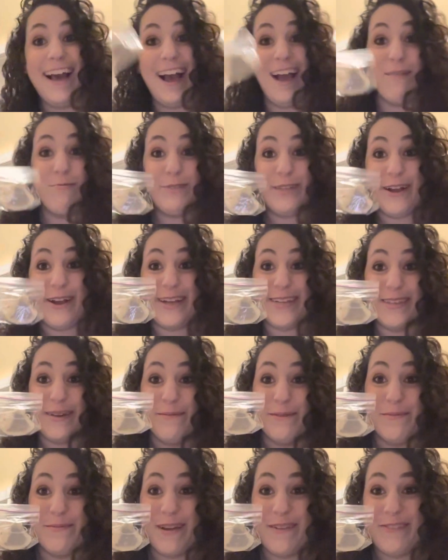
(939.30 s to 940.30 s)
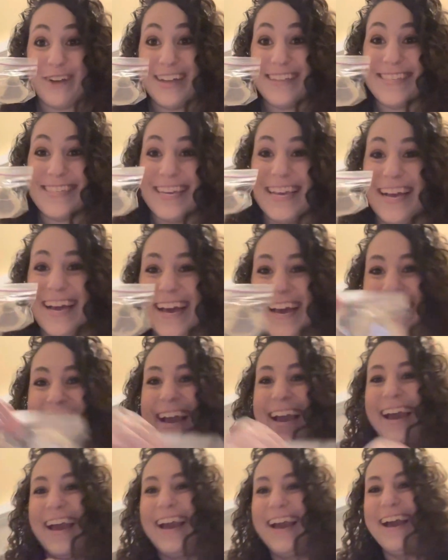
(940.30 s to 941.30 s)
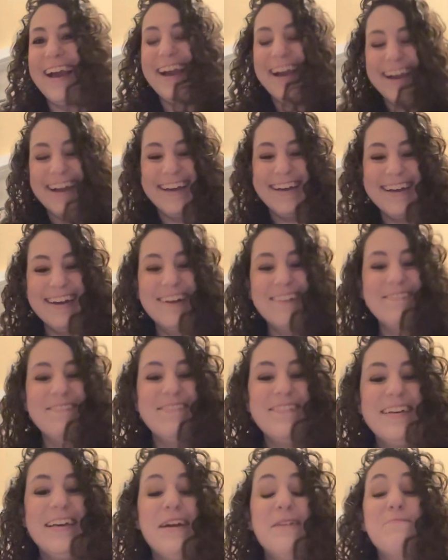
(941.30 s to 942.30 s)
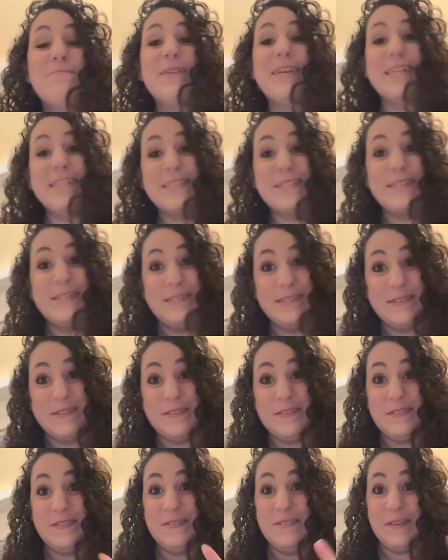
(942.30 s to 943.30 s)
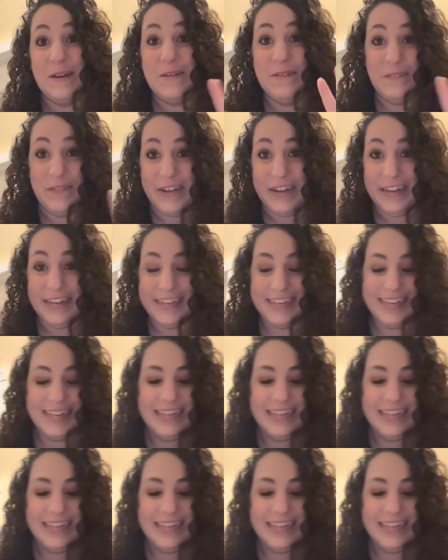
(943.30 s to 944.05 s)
sharing some with my friends. But it's so good.